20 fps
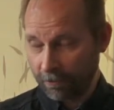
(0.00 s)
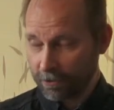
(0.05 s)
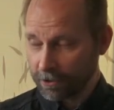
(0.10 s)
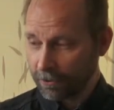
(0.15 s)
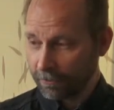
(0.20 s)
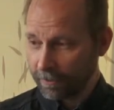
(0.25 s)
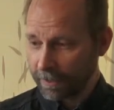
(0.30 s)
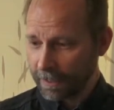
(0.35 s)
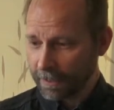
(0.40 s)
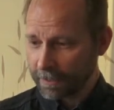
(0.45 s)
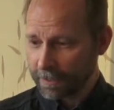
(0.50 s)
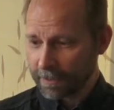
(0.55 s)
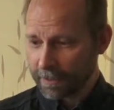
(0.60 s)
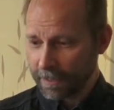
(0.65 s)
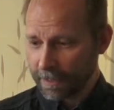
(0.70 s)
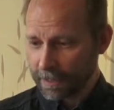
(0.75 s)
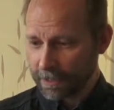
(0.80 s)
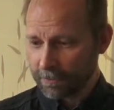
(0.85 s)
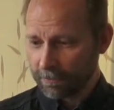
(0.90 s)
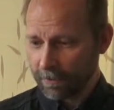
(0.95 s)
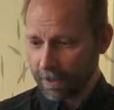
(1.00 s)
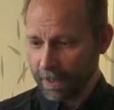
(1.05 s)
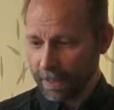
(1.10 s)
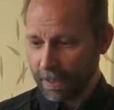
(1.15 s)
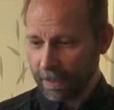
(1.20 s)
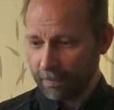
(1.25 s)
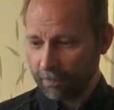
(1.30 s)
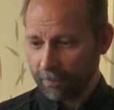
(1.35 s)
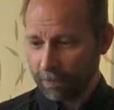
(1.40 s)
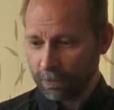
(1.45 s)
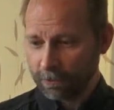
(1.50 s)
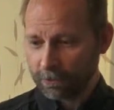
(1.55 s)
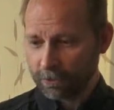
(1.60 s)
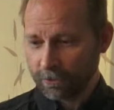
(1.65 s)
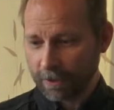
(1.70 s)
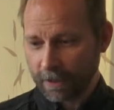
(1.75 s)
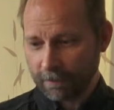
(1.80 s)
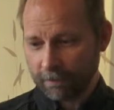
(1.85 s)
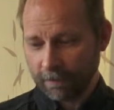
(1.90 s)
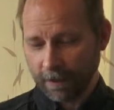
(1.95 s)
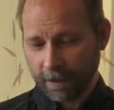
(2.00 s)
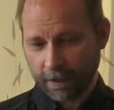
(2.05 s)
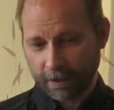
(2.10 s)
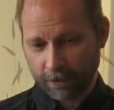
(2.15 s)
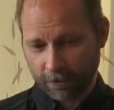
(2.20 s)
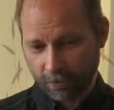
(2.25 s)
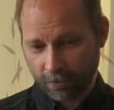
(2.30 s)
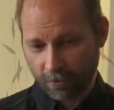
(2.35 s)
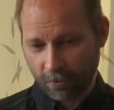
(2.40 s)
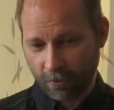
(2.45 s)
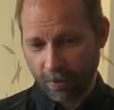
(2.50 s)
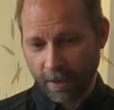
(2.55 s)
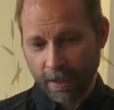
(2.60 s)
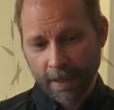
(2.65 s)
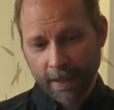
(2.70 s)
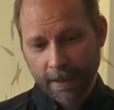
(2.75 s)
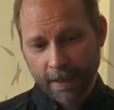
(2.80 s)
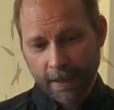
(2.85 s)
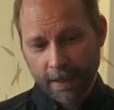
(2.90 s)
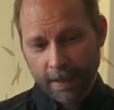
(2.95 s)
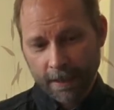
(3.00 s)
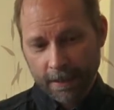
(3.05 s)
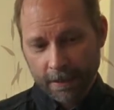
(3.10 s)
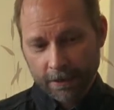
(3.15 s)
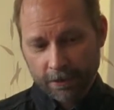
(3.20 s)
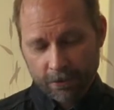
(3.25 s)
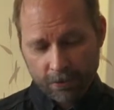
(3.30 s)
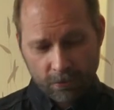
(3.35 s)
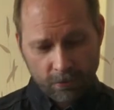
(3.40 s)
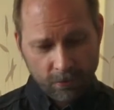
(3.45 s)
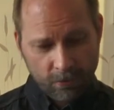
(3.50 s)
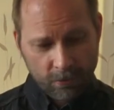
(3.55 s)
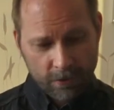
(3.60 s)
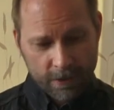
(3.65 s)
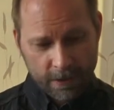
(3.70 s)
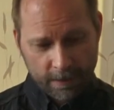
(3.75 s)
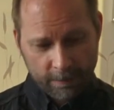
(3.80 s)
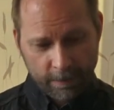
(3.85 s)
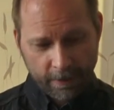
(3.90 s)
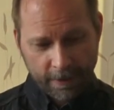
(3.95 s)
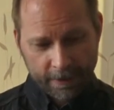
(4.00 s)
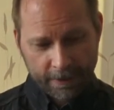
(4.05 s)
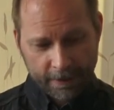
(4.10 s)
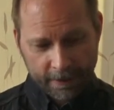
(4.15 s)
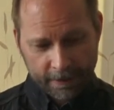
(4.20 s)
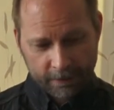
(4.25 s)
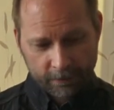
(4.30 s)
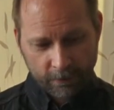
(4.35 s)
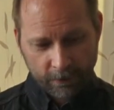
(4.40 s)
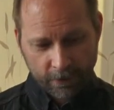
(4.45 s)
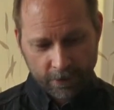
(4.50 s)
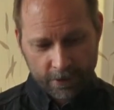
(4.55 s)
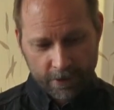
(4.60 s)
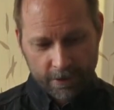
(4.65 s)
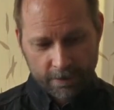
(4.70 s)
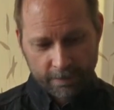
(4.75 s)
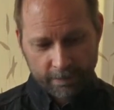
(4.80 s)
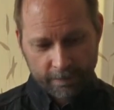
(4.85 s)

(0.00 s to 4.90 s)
So that's why I want to have like two separate networks.